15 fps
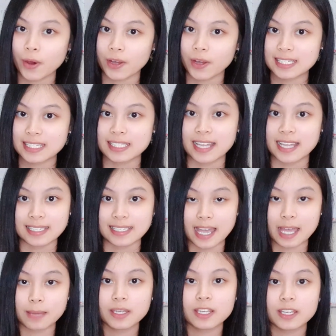points in
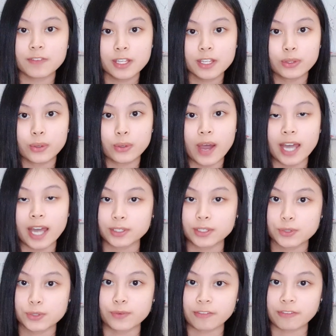exam even though I
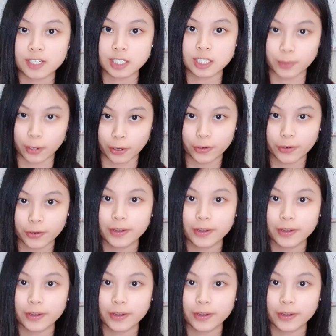used reference book.